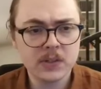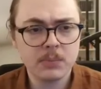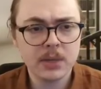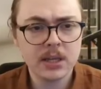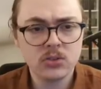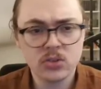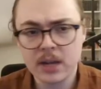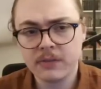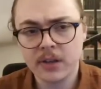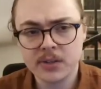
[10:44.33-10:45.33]
speed,
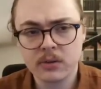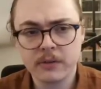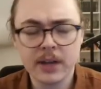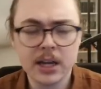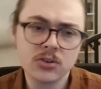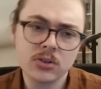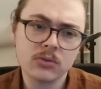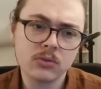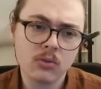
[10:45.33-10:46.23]
Jade Flask for evasion,